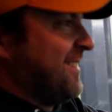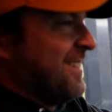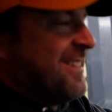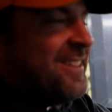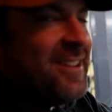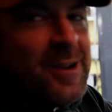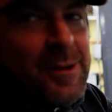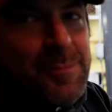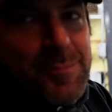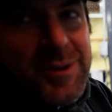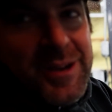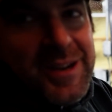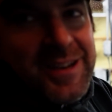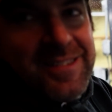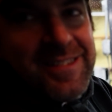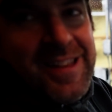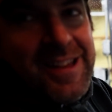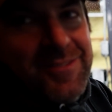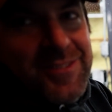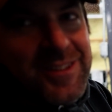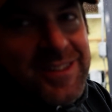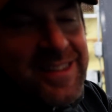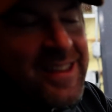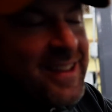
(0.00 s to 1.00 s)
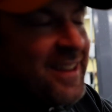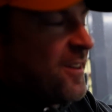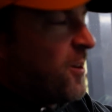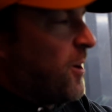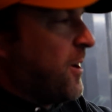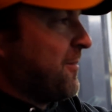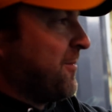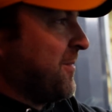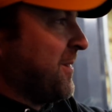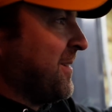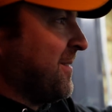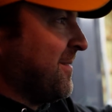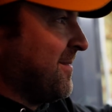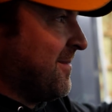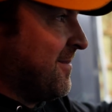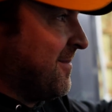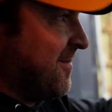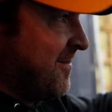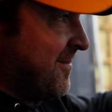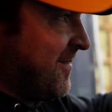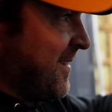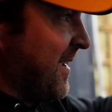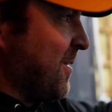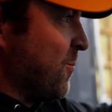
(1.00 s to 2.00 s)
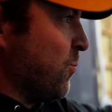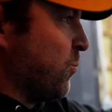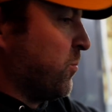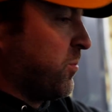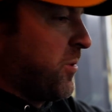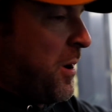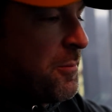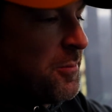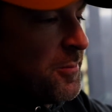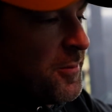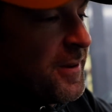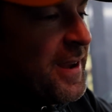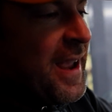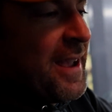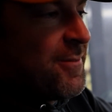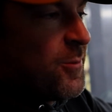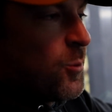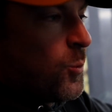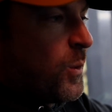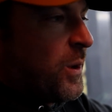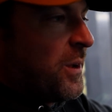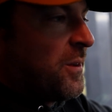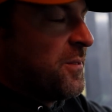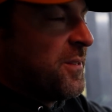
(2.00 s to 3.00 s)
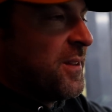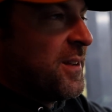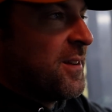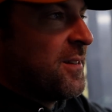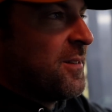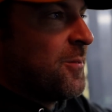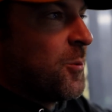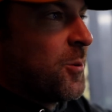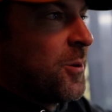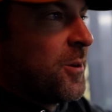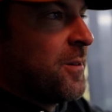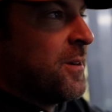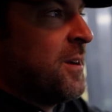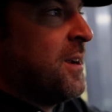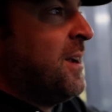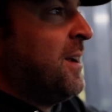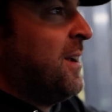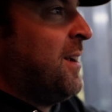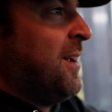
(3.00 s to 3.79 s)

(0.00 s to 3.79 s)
I'm gonna have to take it off and probably have it welded, or